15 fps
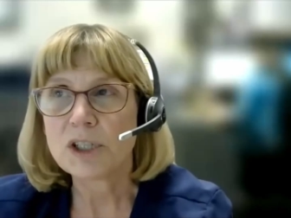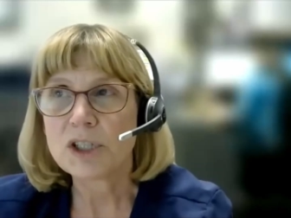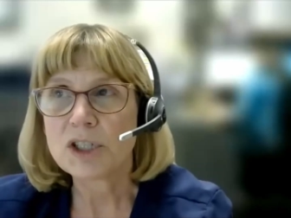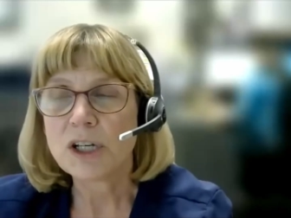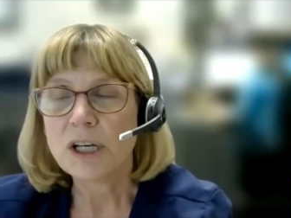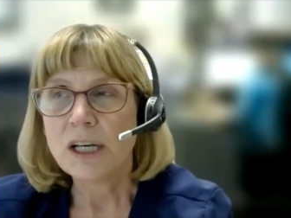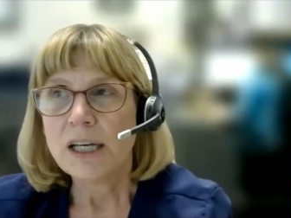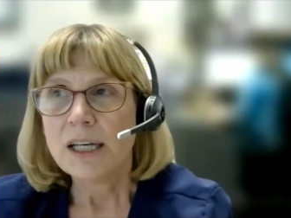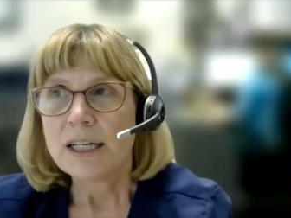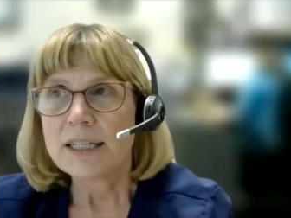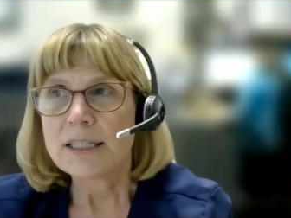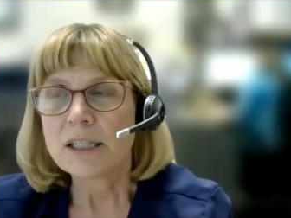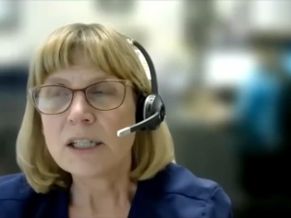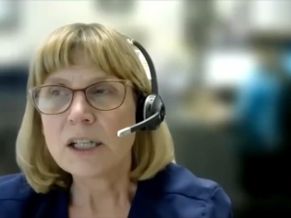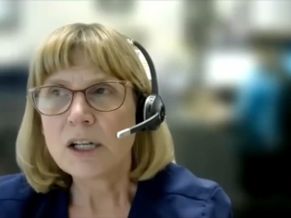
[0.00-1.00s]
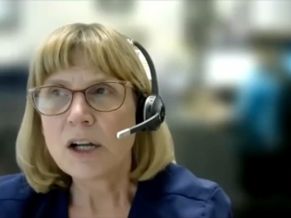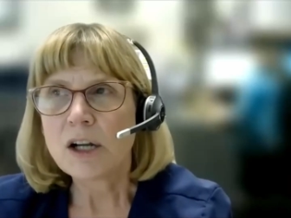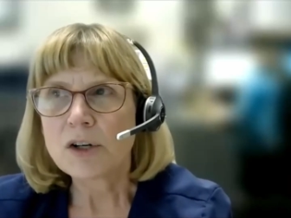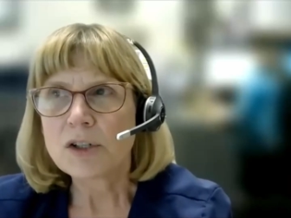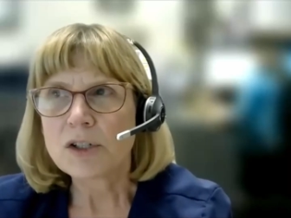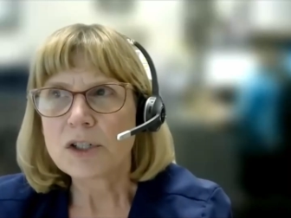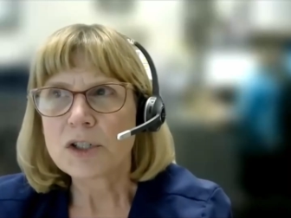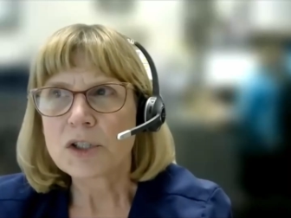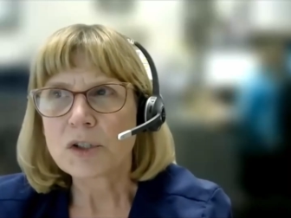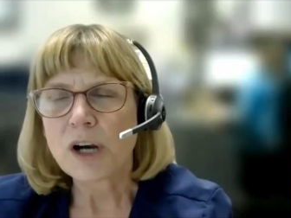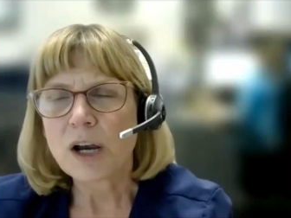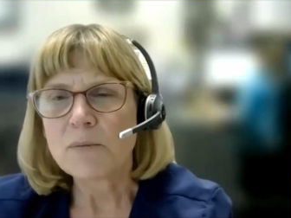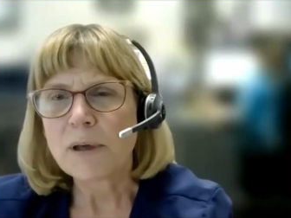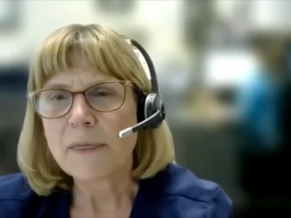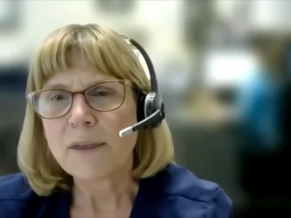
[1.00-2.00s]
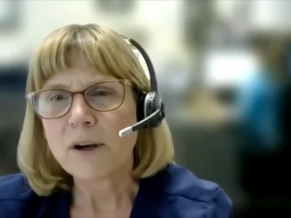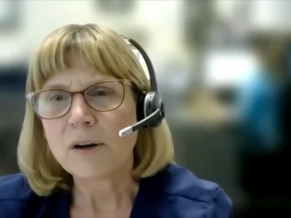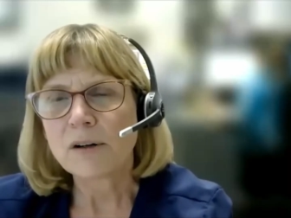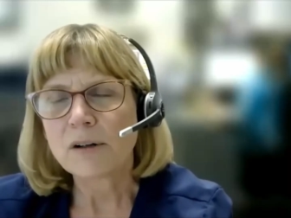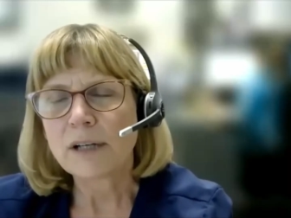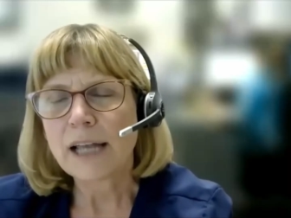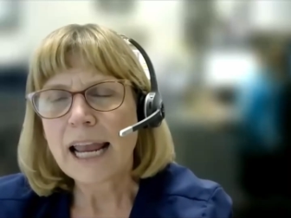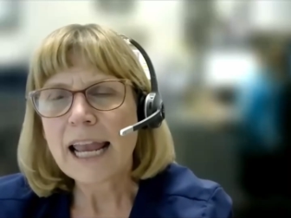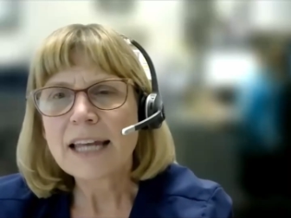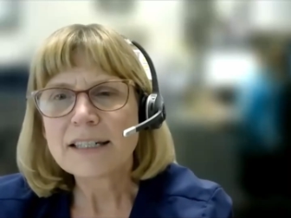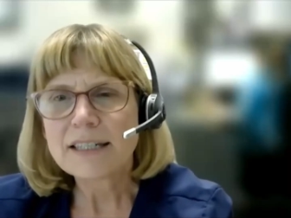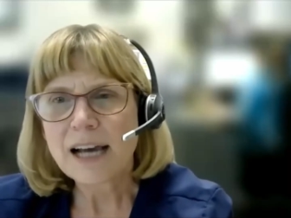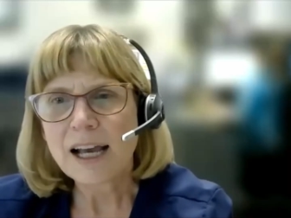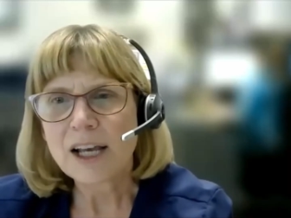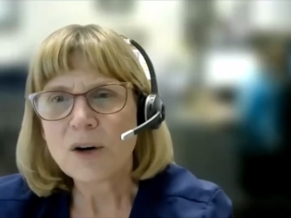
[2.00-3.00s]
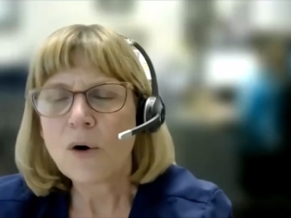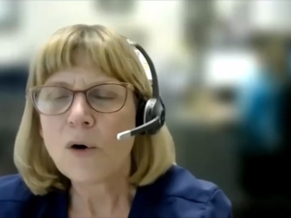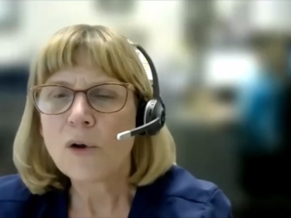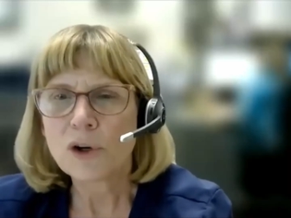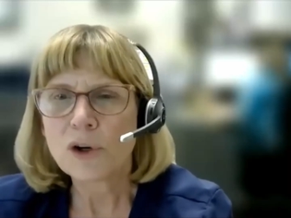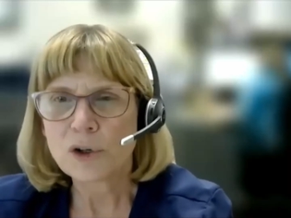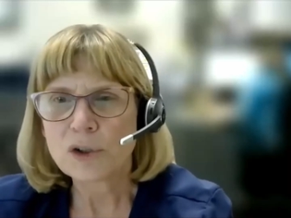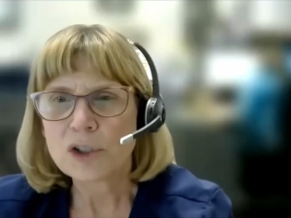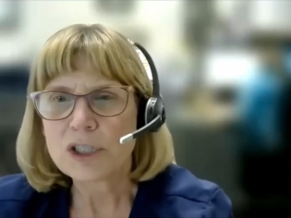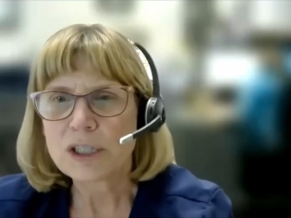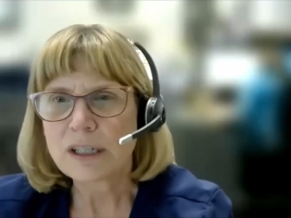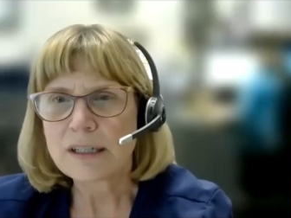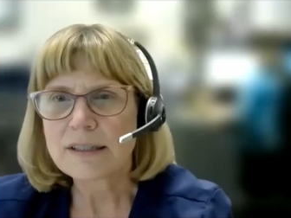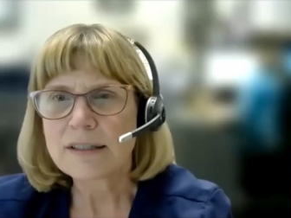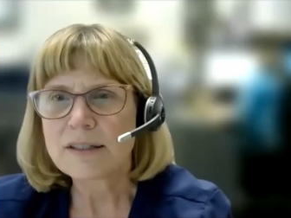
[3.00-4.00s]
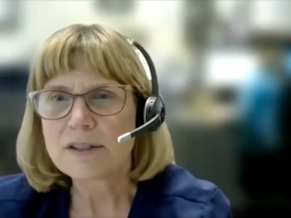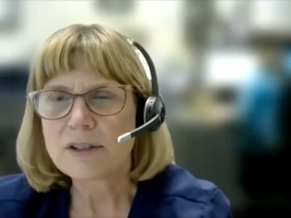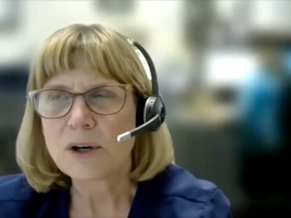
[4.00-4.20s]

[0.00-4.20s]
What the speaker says: which is a little hard to describe, but they're anticholinergics.